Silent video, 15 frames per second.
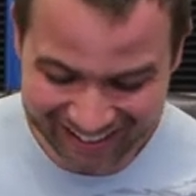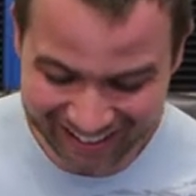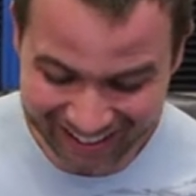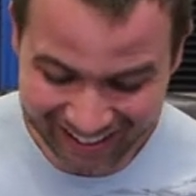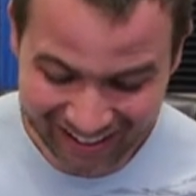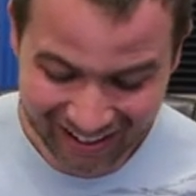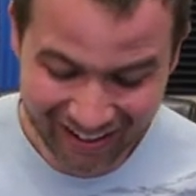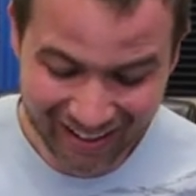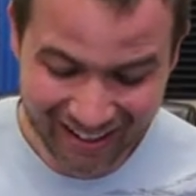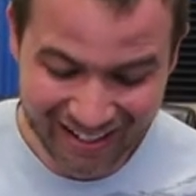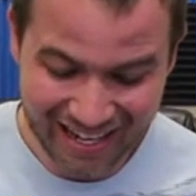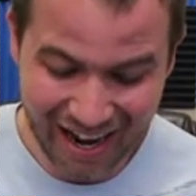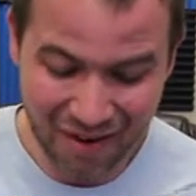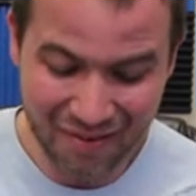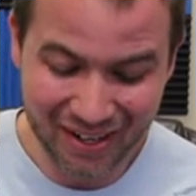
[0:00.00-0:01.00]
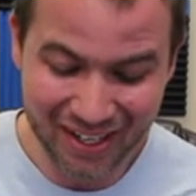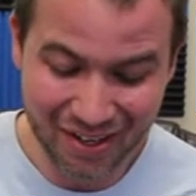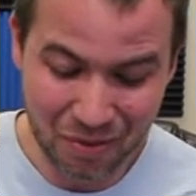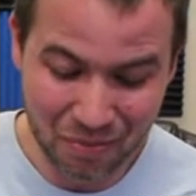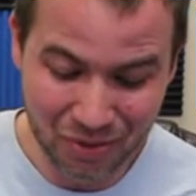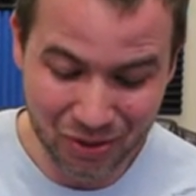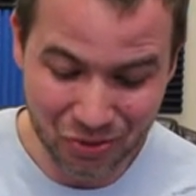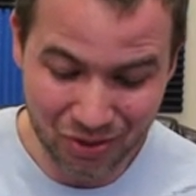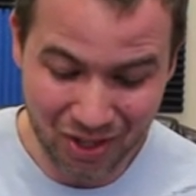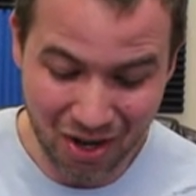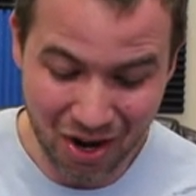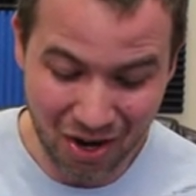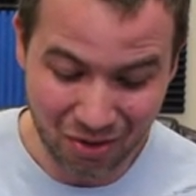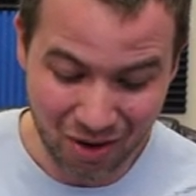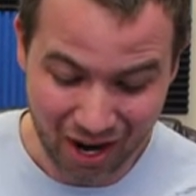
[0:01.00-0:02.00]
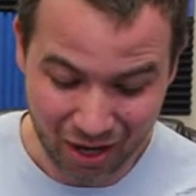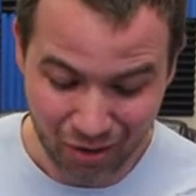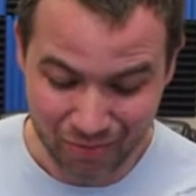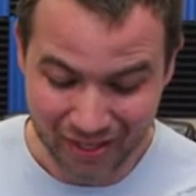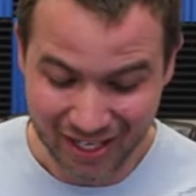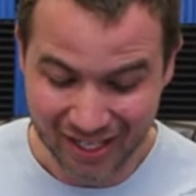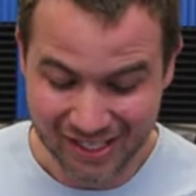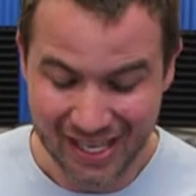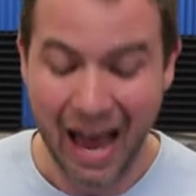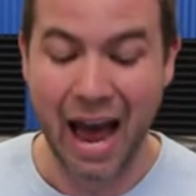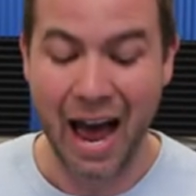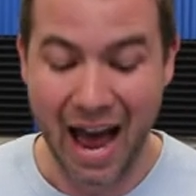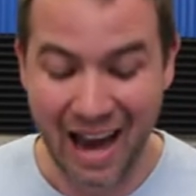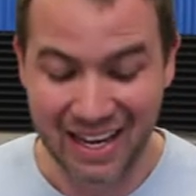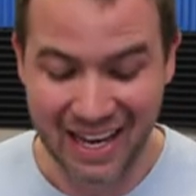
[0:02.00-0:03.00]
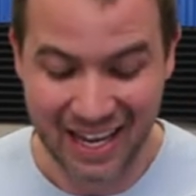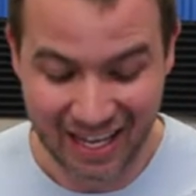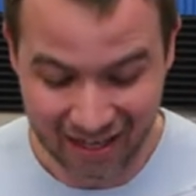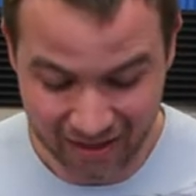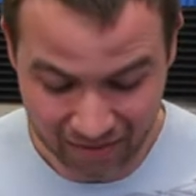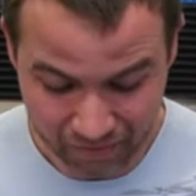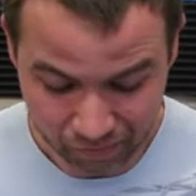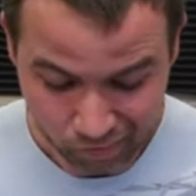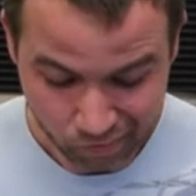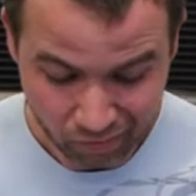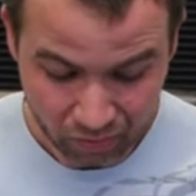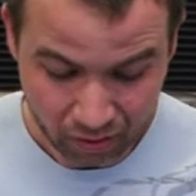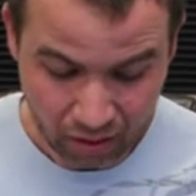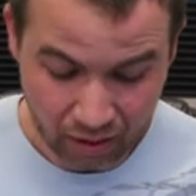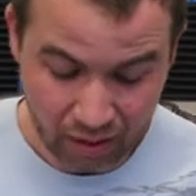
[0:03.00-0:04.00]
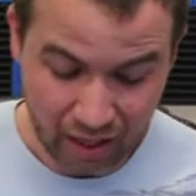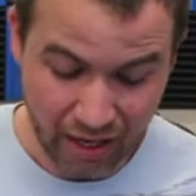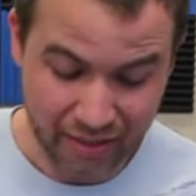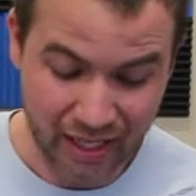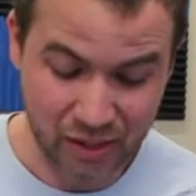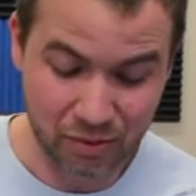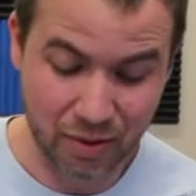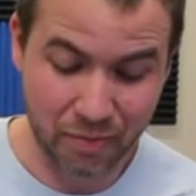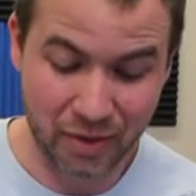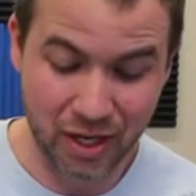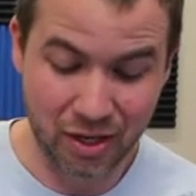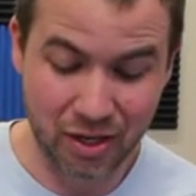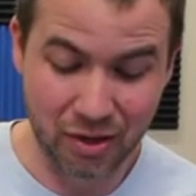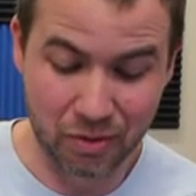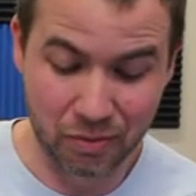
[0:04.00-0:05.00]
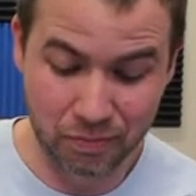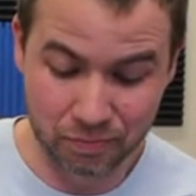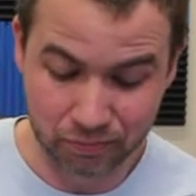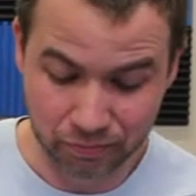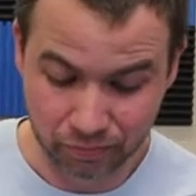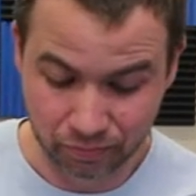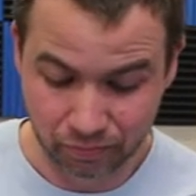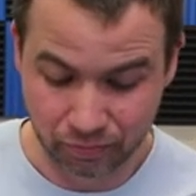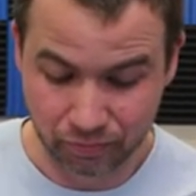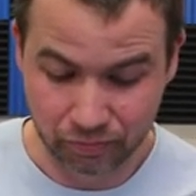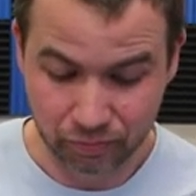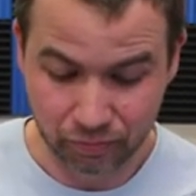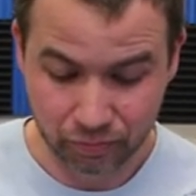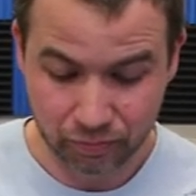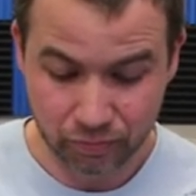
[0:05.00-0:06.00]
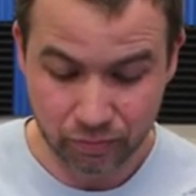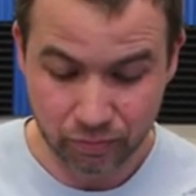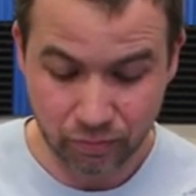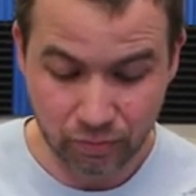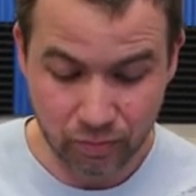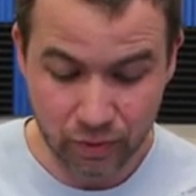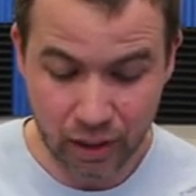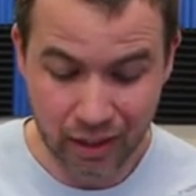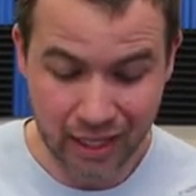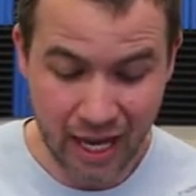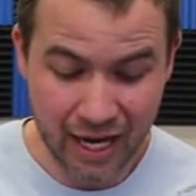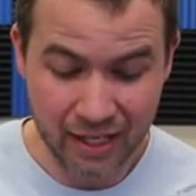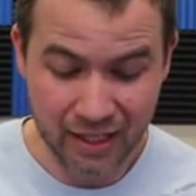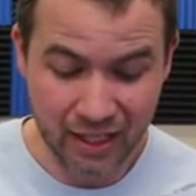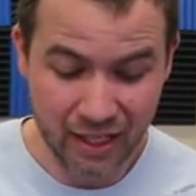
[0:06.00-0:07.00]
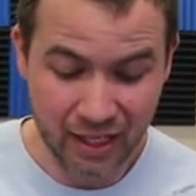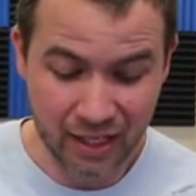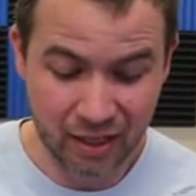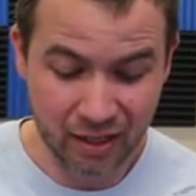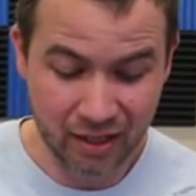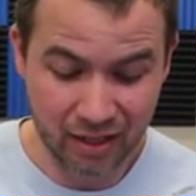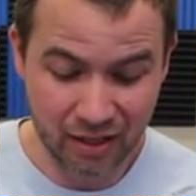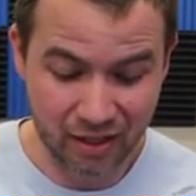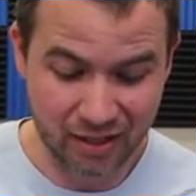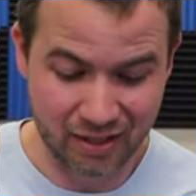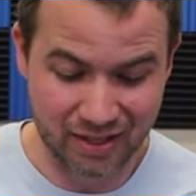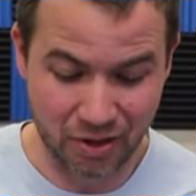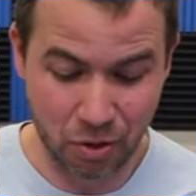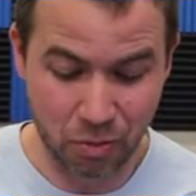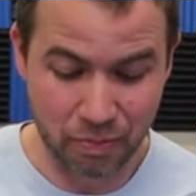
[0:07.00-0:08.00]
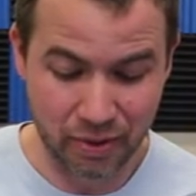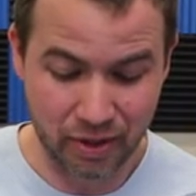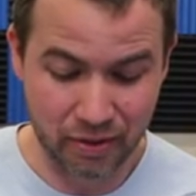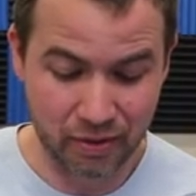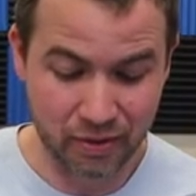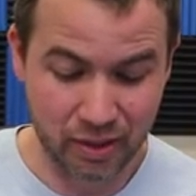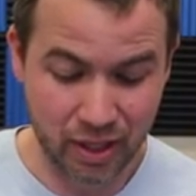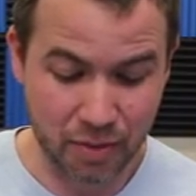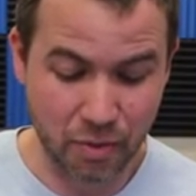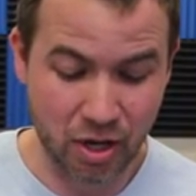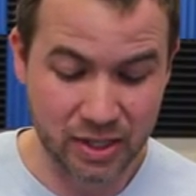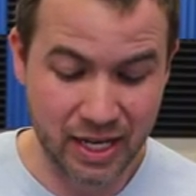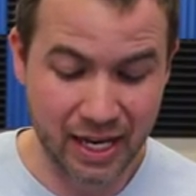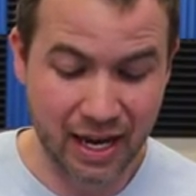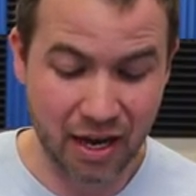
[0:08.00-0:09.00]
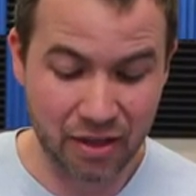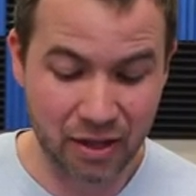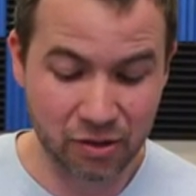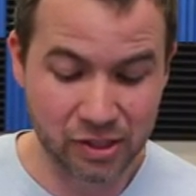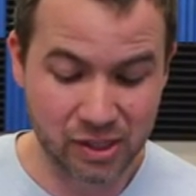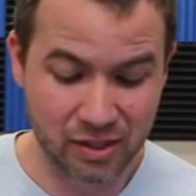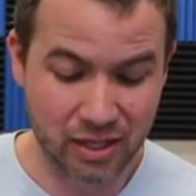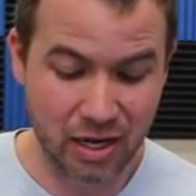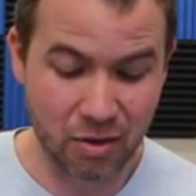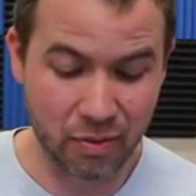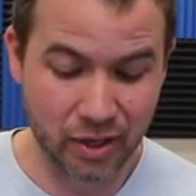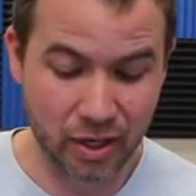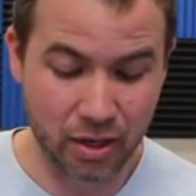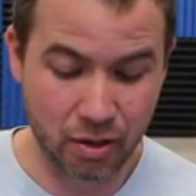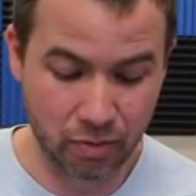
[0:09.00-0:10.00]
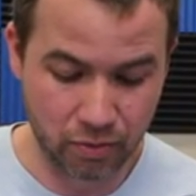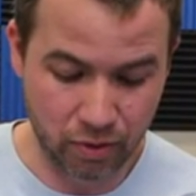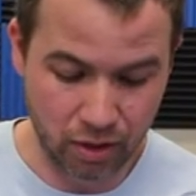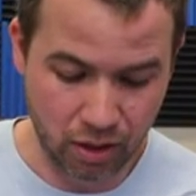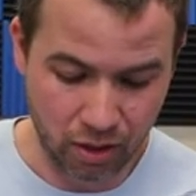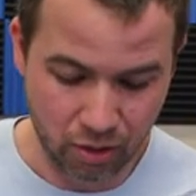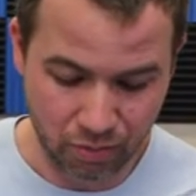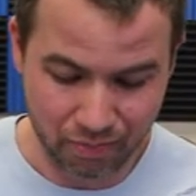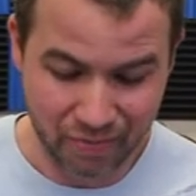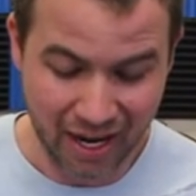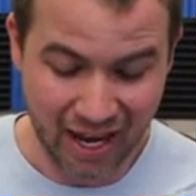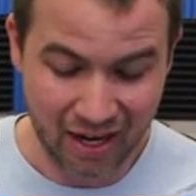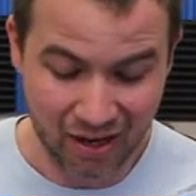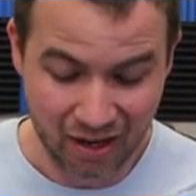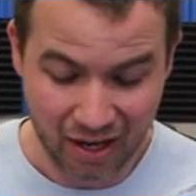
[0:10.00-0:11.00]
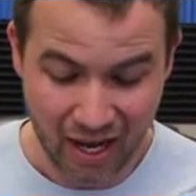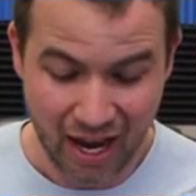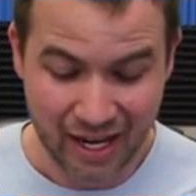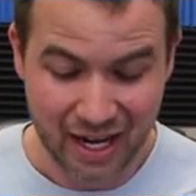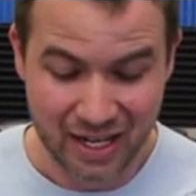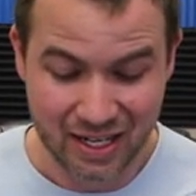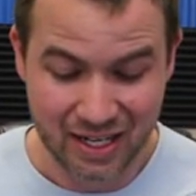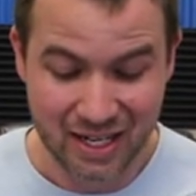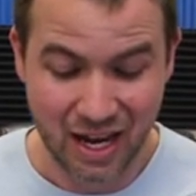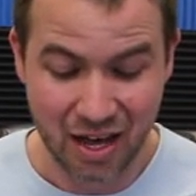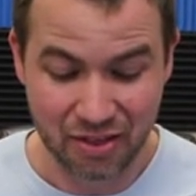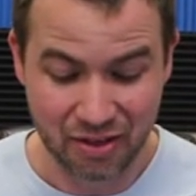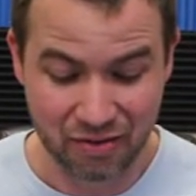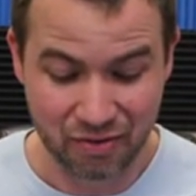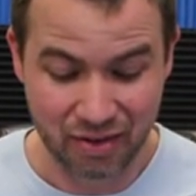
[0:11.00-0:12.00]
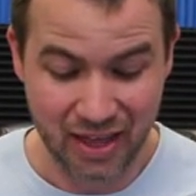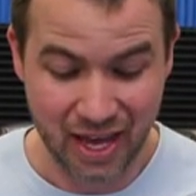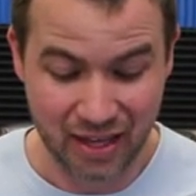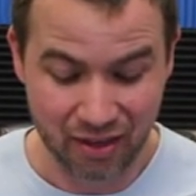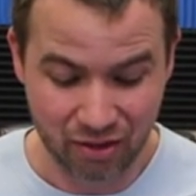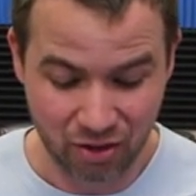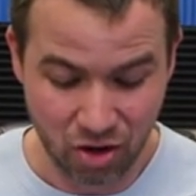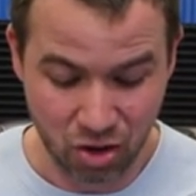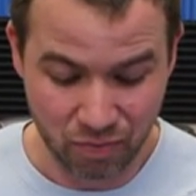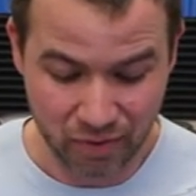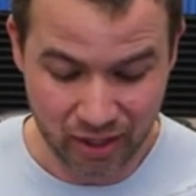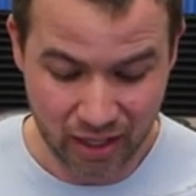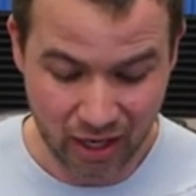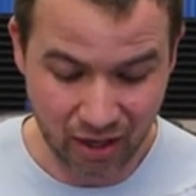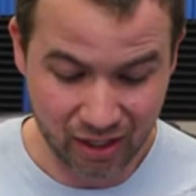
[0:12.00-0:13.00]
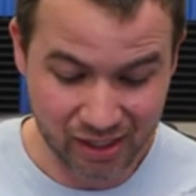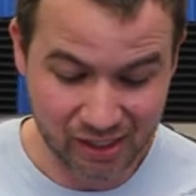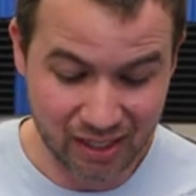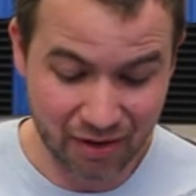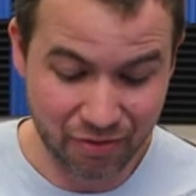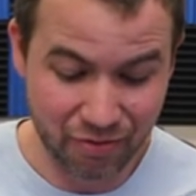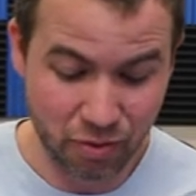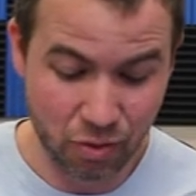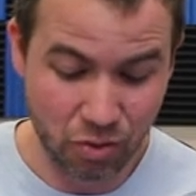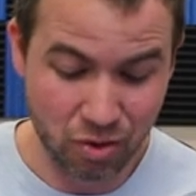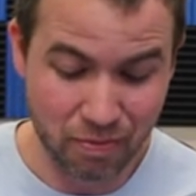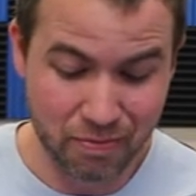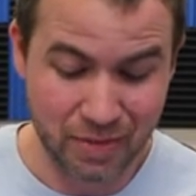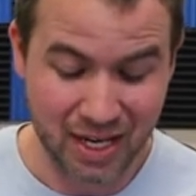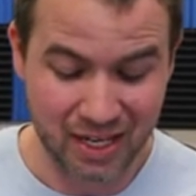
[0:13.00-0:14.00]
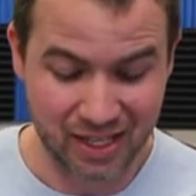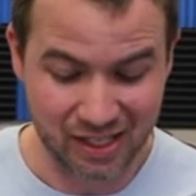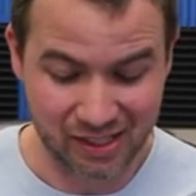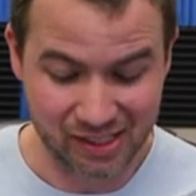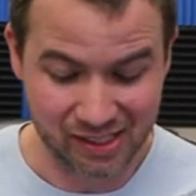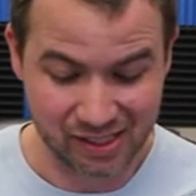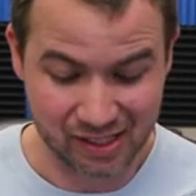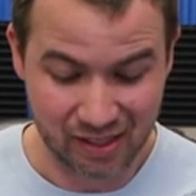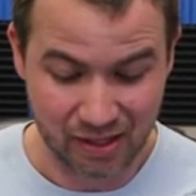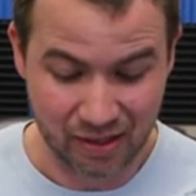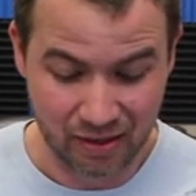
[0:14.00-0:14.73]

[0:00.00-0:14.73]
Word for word: Good. Now I'm gonna go push with the hog rider because I can. And that's what I'm gonna do. Lightning. Nope. Come on, take out those. There we go. Oh man, I got nothing for that little army there except for minions.